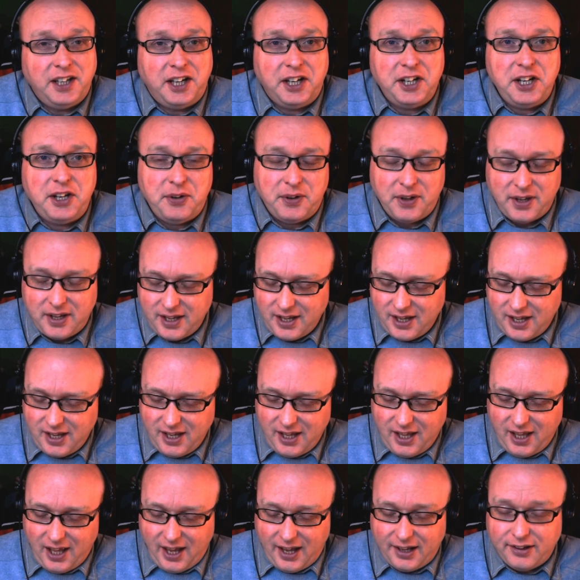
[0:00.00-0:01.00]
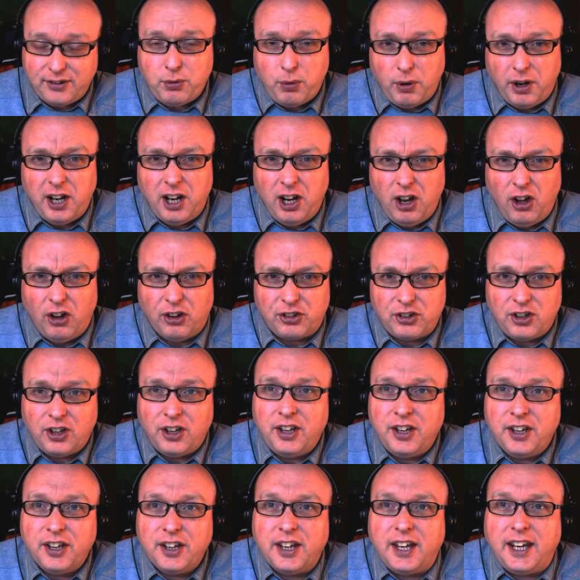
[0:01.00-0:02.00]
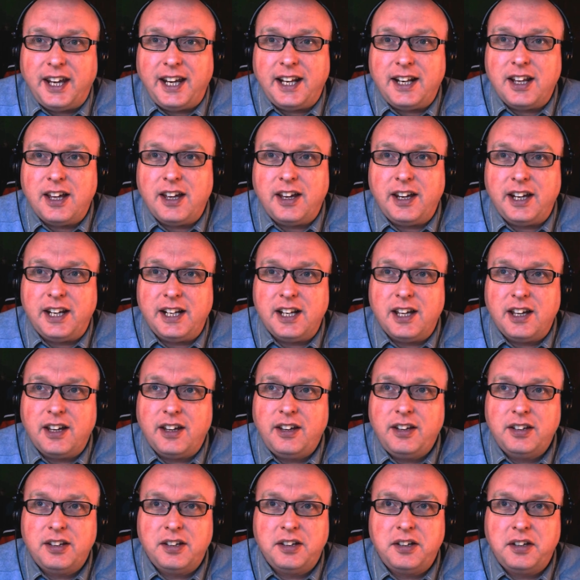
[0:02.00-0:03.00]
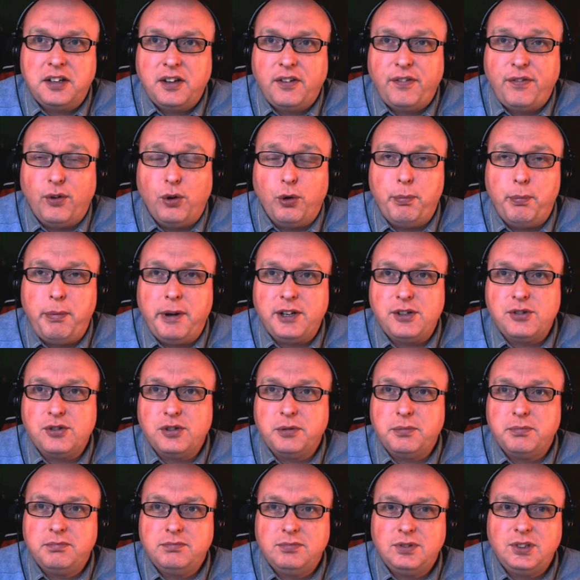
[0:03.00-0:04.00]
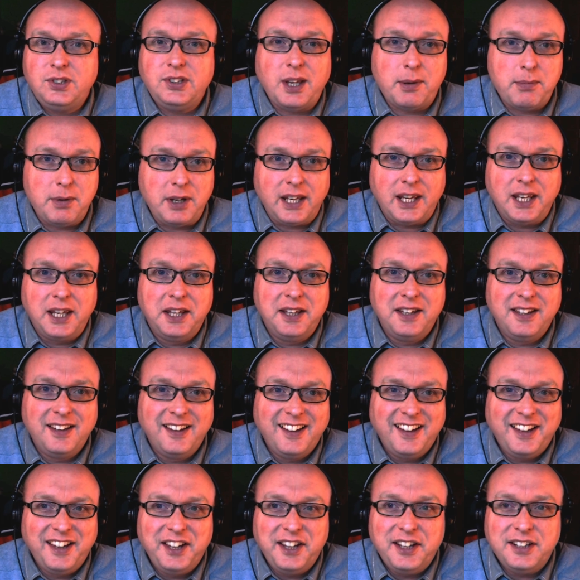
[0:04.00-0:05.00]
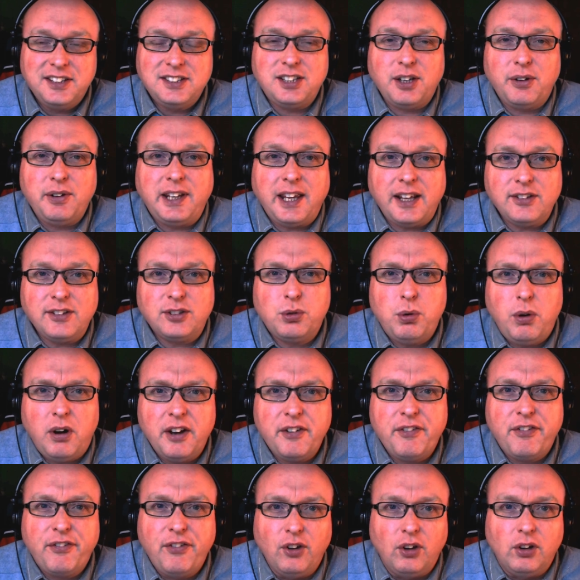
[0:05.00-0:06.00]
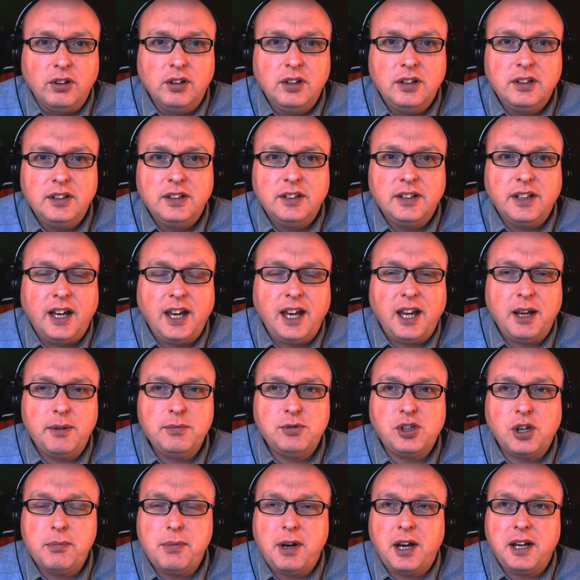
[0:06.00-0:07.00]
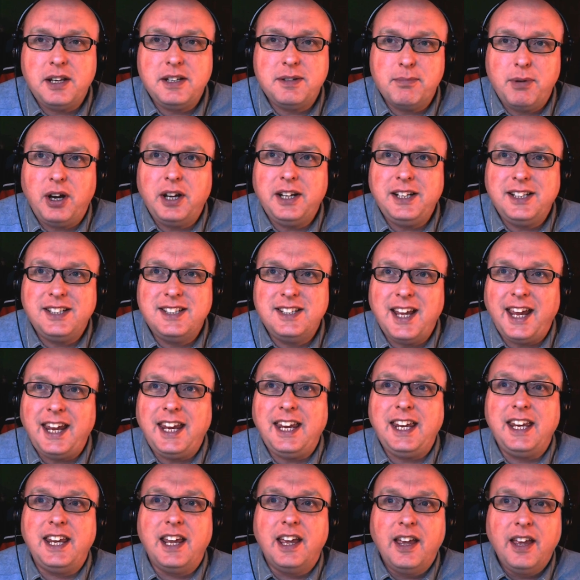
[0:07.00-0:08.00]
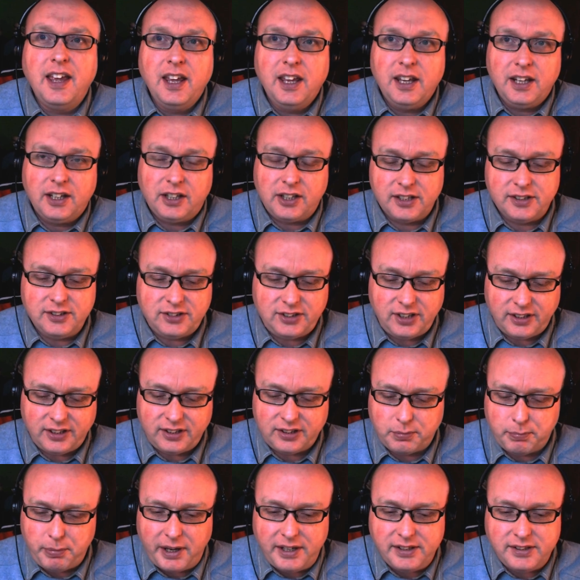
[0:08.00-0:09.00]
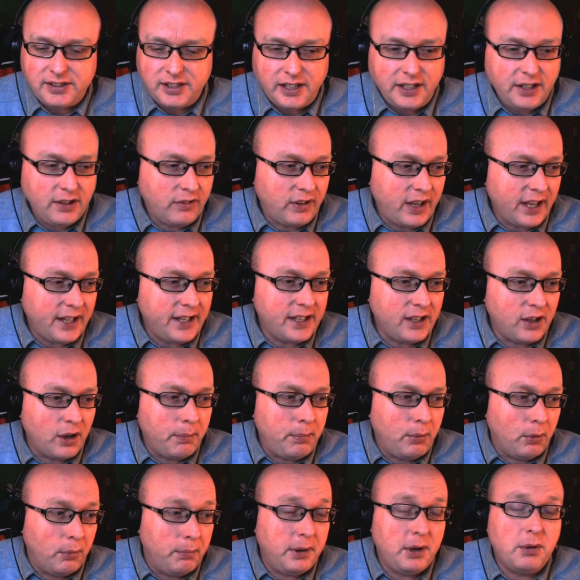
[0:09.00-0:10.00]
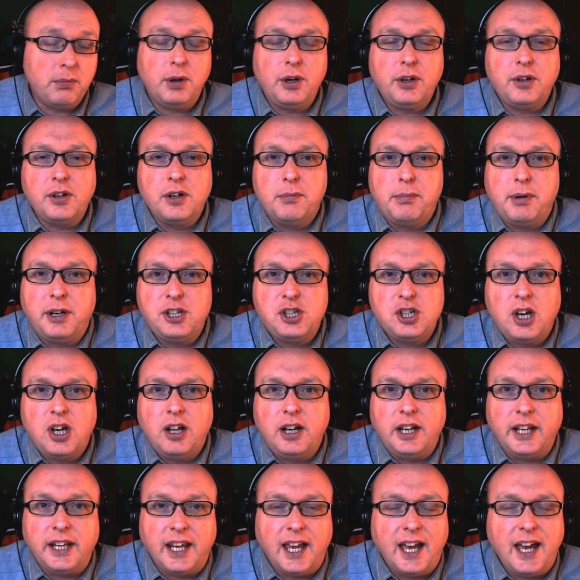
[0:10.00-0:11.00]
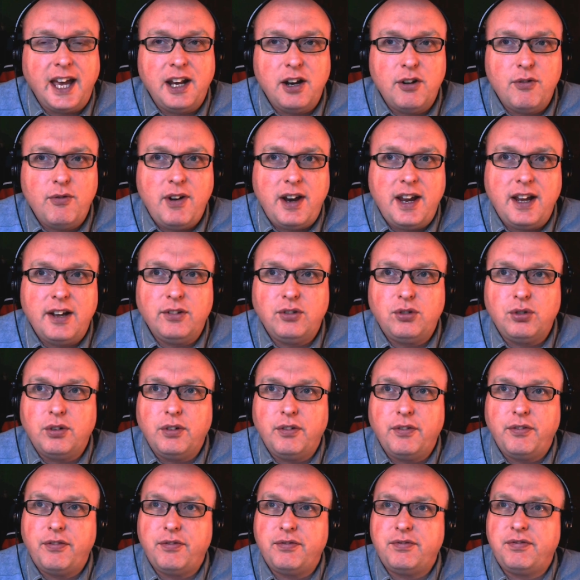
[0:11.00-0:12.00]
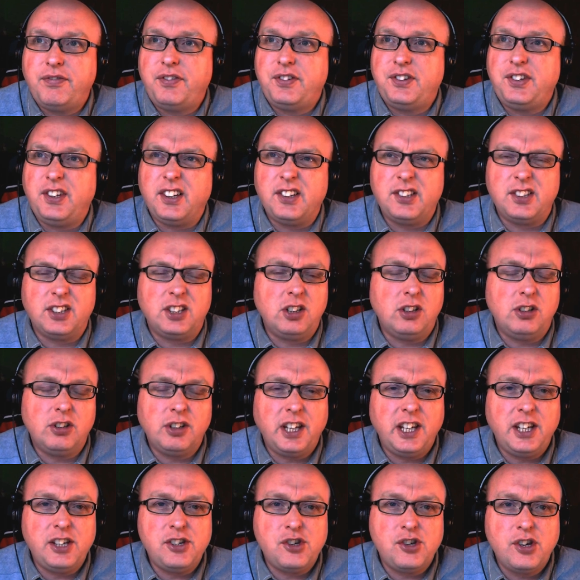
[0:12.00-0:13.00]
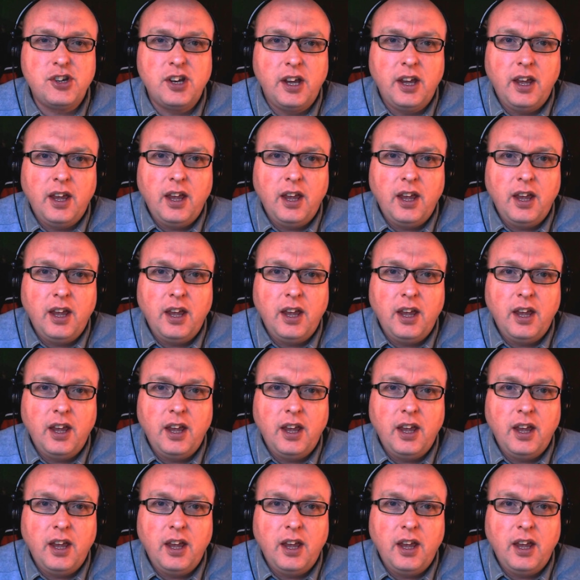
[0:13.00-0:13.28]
I know that's quite a lot in a 4-bedroom semi, so it gets quite full. So my day consists basically getting up or being woken up by Charlie at around sort of 6 o'clock ish.